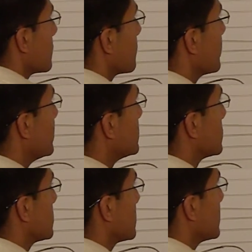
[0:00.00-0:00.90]

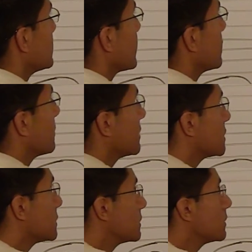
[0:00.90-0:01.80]
These
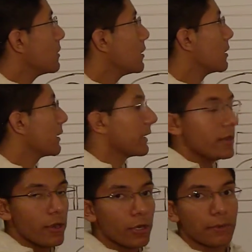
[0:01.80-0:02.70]
elements are
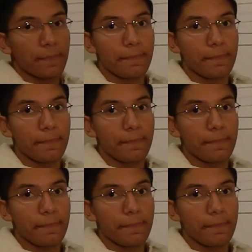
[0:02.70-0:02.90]
inert,